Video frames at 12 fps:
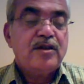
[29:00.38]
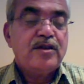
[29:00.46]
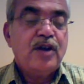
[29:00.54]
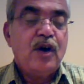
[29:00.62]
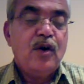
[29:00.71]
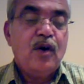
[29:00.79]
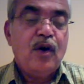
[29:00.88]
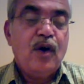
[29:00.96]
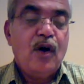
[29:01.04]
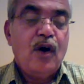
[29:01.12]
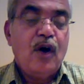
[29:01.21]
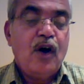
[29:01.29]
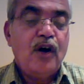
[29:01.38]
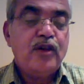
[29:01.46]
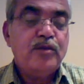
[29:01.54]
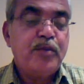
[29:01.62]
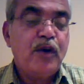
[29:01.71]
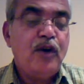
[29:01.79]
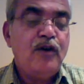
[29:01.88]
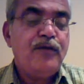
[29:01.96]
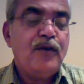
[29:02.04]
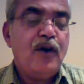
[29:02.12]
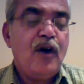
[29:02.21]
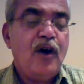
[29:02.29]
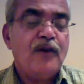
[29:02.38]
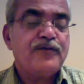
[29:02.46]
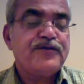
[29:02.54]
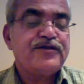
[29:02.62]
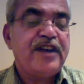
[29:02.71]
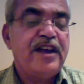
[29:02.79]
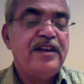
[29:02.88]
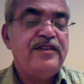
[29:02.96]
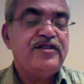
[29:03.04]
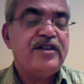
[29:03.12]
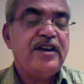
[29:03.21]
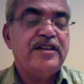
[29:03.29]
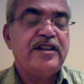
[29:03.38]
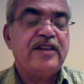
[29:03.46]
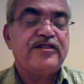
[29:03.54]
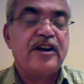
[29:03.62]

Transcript: Now, on proof of change in the